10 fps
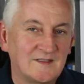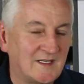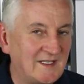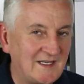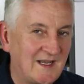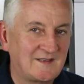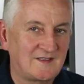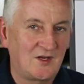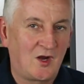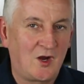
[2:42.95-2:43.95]
And I think that's
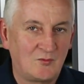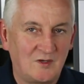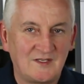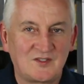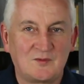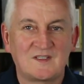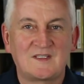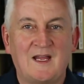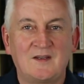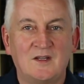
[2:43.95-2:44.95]
the art really, is to
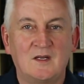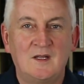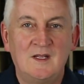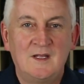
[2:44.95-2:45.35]
understand that